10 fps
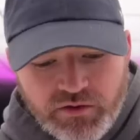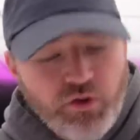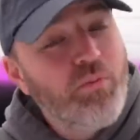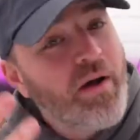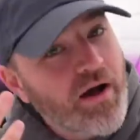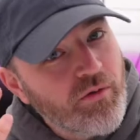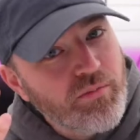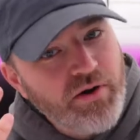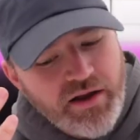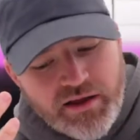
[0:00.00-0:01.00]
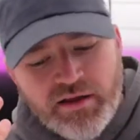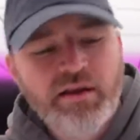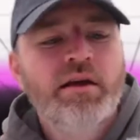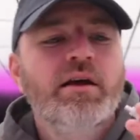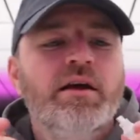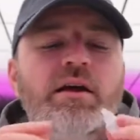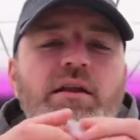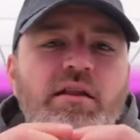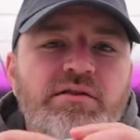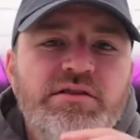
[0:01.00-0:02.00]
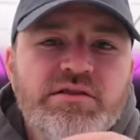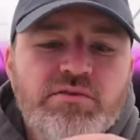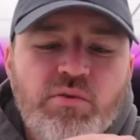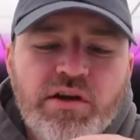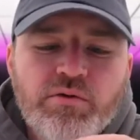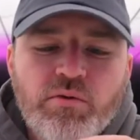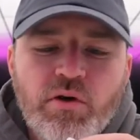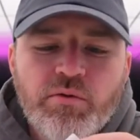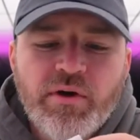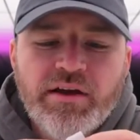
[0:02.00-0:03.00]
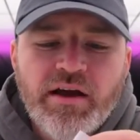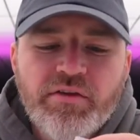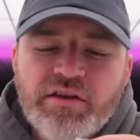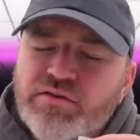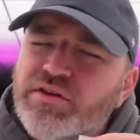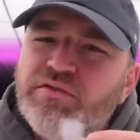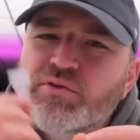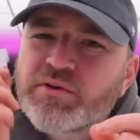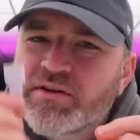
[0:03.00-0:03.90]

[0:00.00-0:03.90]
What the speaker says: No power brick. That's just the way of the world right now. They do give you an